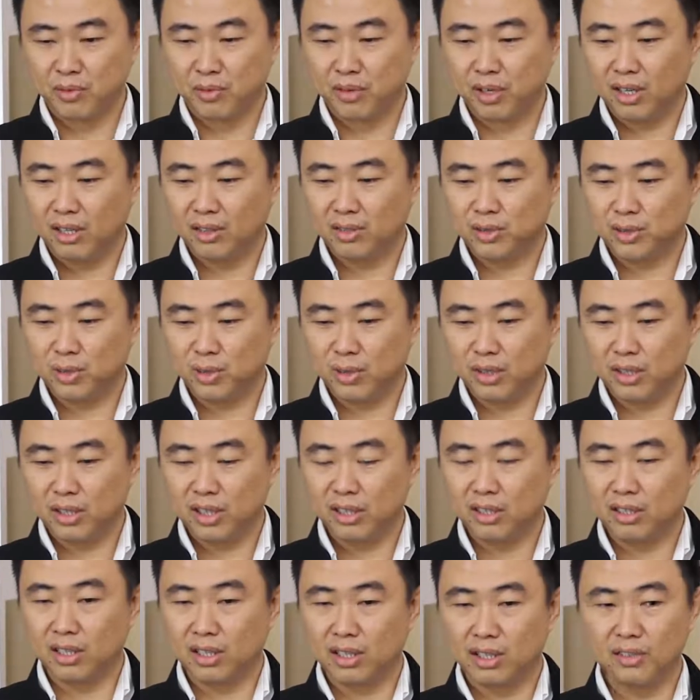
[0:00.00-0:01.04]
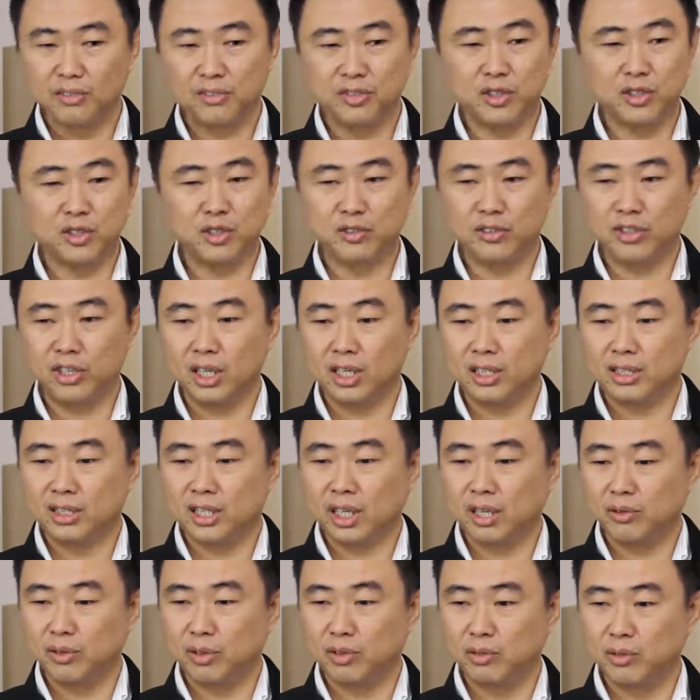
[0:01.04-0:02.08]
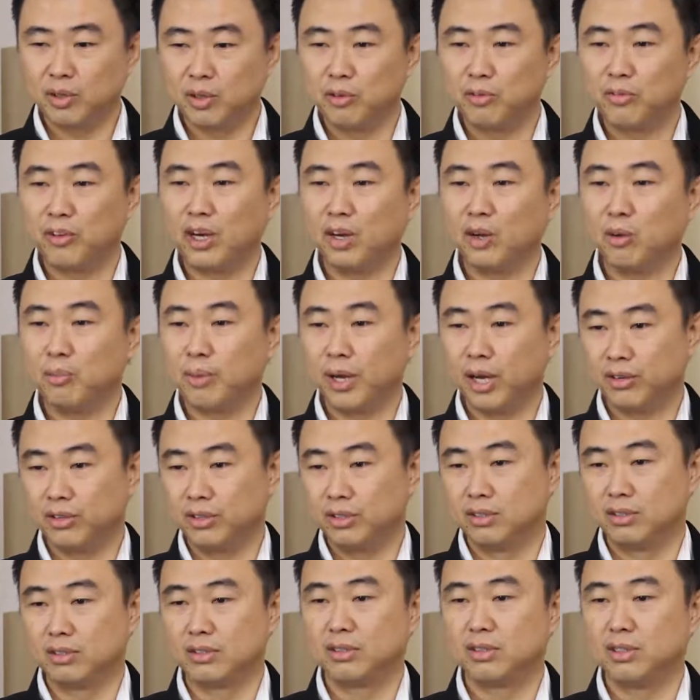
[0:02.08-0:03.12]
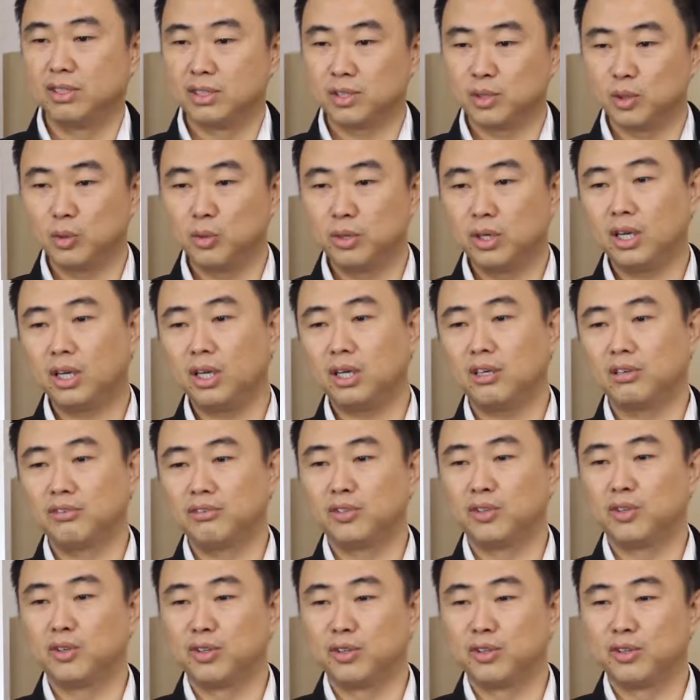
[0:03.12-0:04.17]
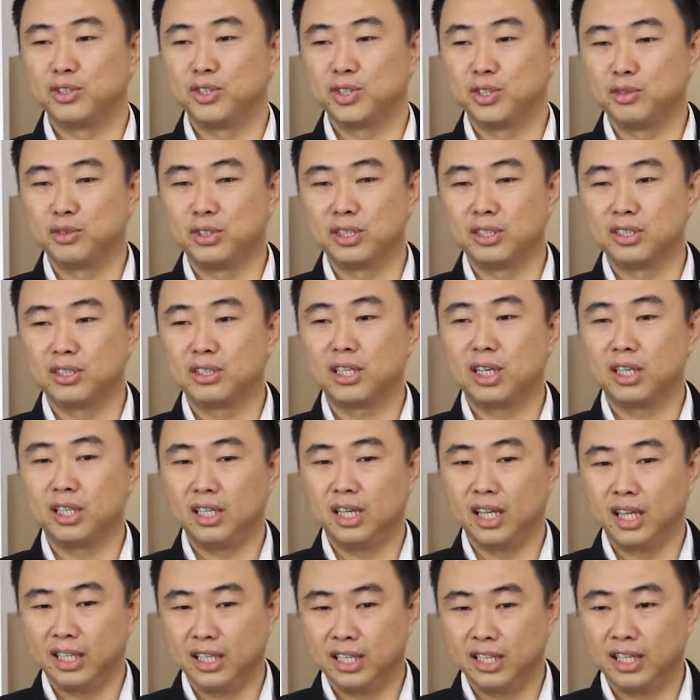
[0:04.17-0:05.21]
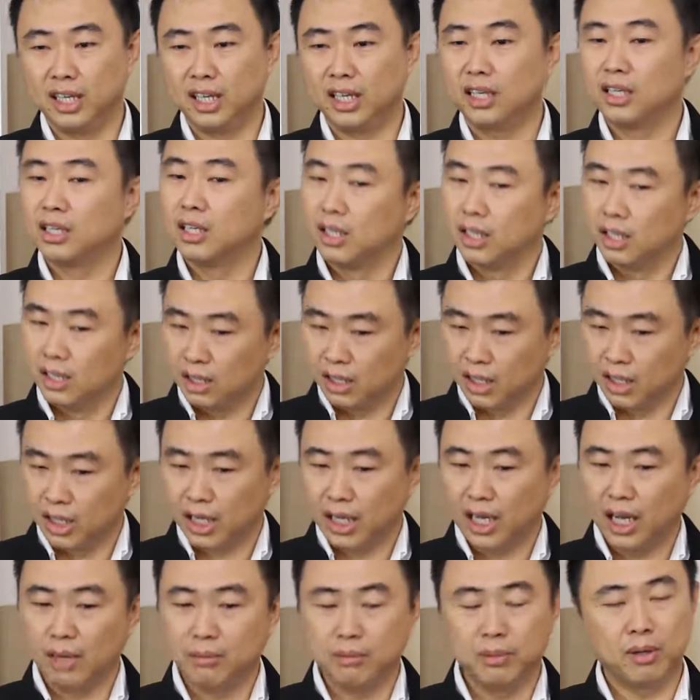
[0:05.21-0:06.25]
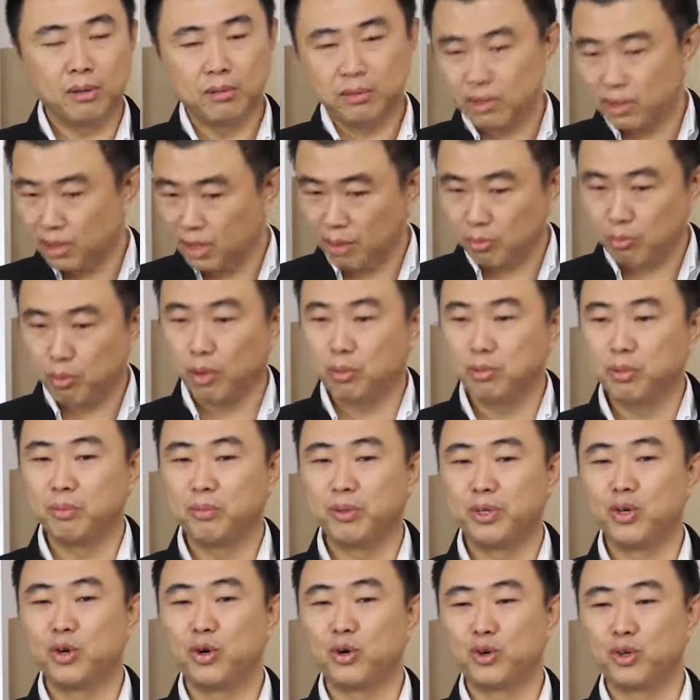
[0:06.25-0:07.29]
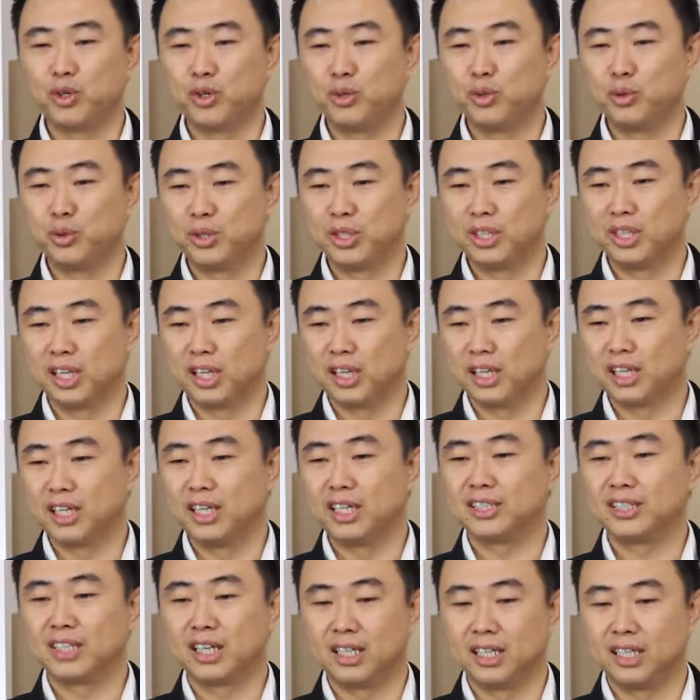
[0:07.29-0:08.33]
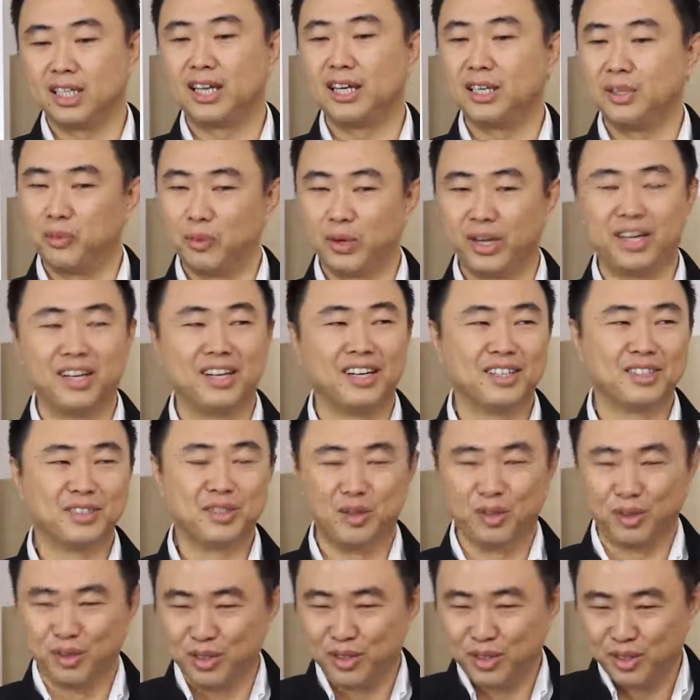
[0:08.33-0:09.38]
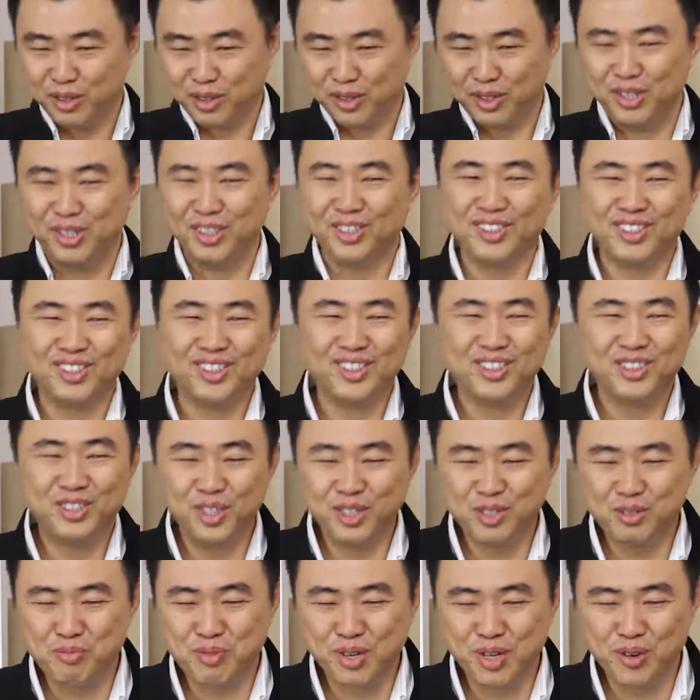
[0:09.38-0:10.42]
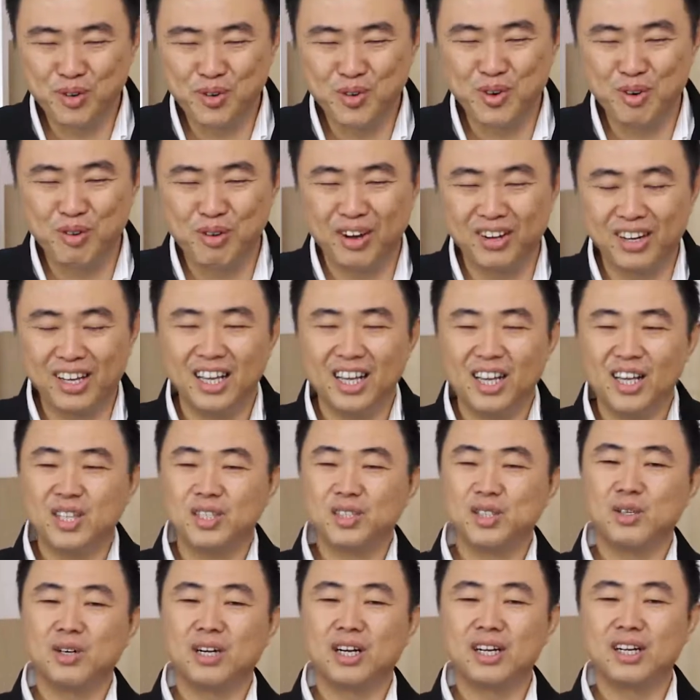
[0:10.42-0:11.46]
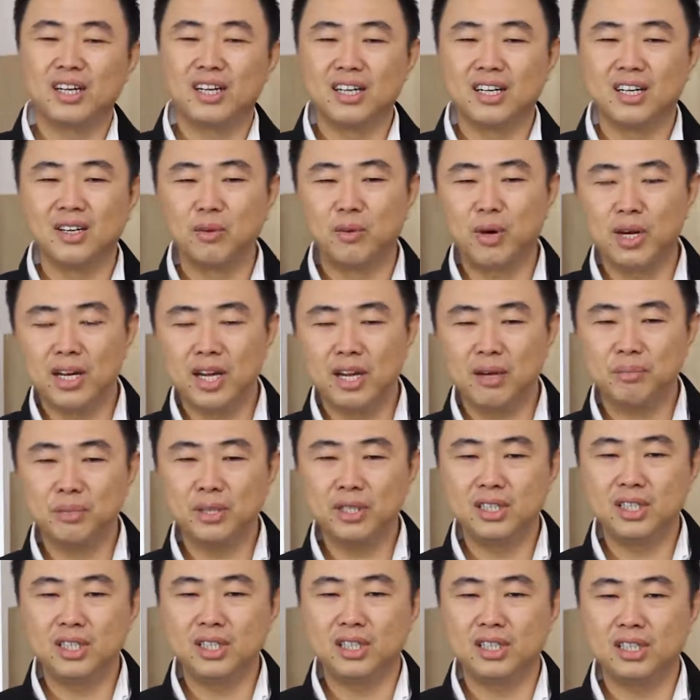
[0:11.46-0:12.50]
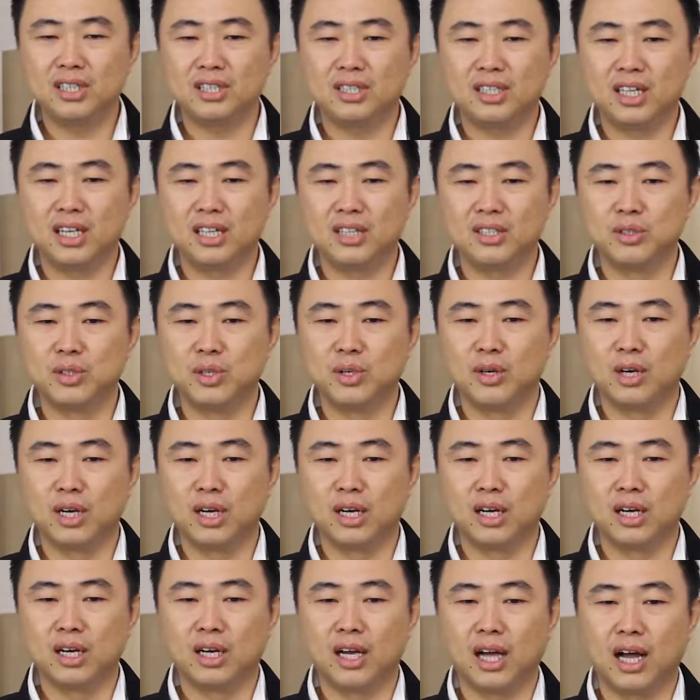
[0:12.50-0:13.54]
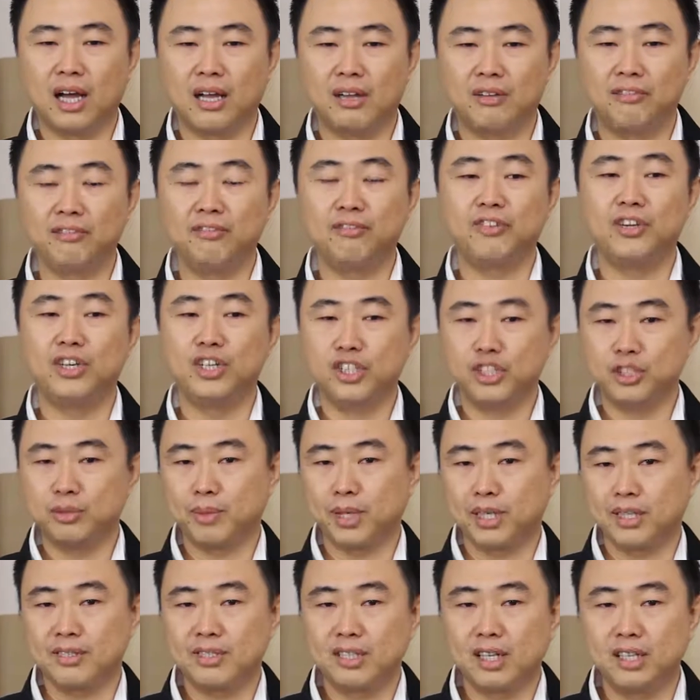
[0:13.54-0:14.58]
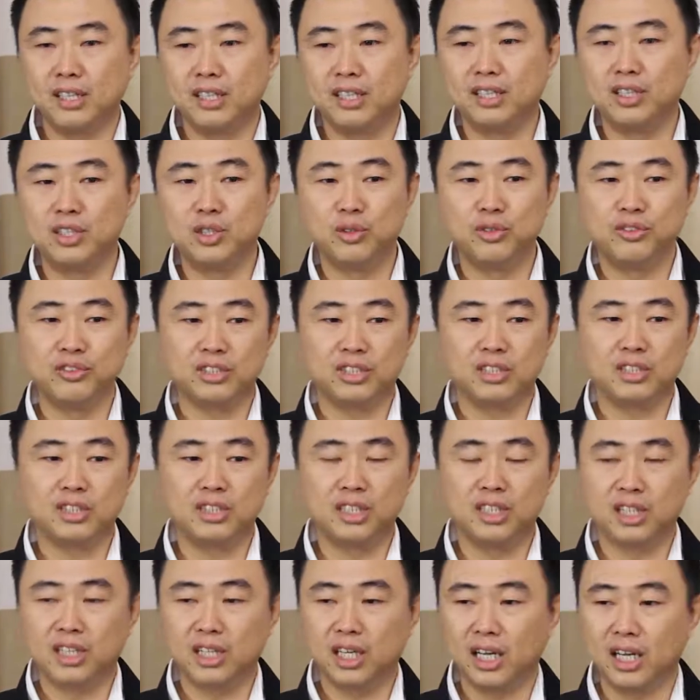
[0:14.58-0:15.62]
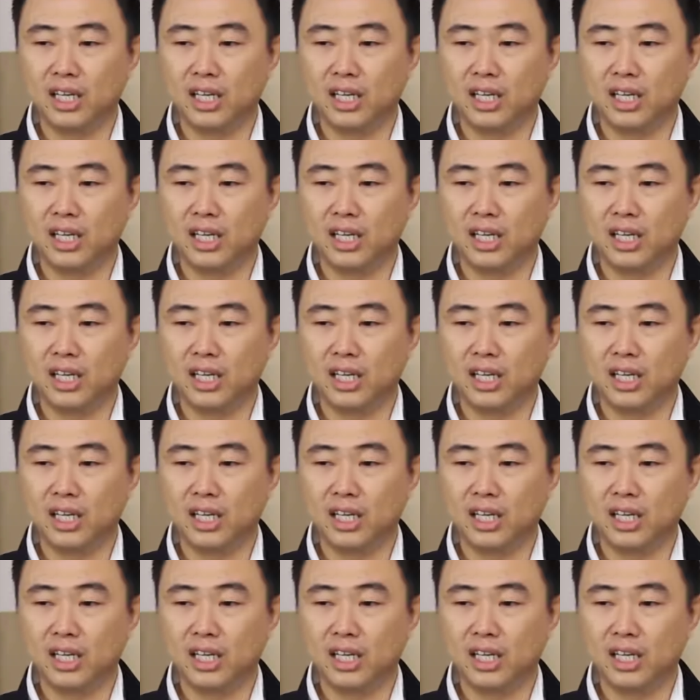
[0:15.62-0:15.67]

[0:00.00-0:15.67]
Well, so I think first of all, let's start with fellow parents. It's okay if your children study anything. They come up, they're probably not going to do the thing that they study anyway. So just be cool about it. Yeah. So what happened here is that I finished my study in University of Sydney,